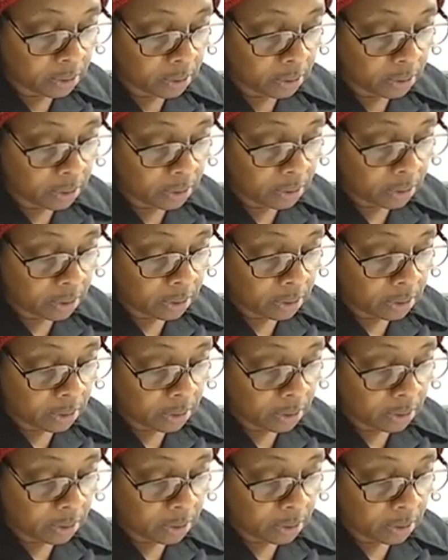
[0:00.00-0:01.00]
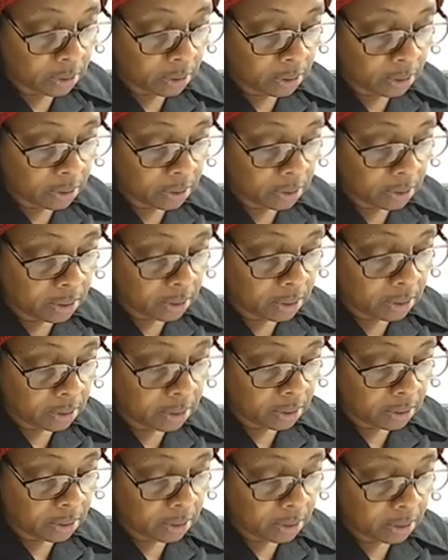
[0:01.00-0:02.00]

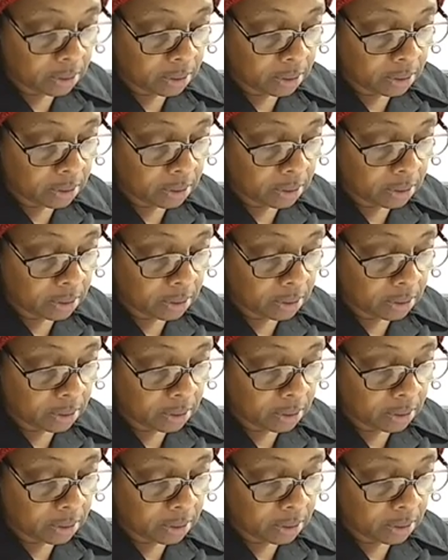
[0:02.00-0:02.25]
Nothing is said.